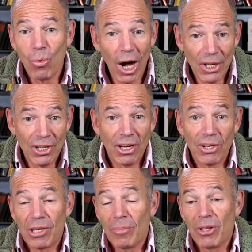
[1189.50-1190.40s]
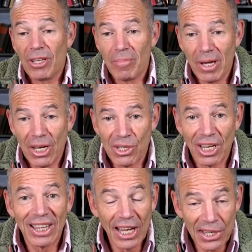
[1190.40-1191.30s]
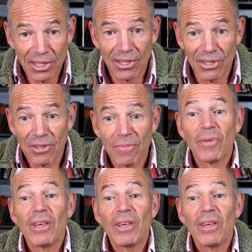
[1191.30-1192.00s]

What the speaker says: watching some of the amazing lessons,